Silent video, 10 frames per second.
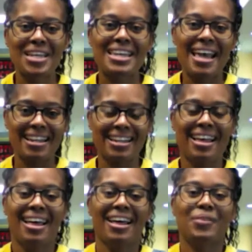can get
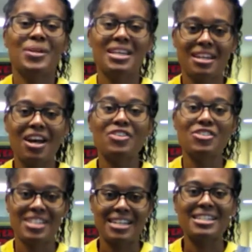an
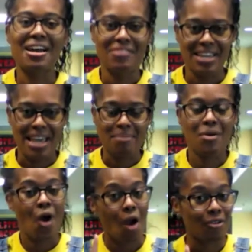understanding of the game.
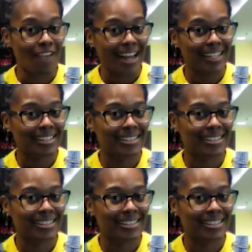Are we ready?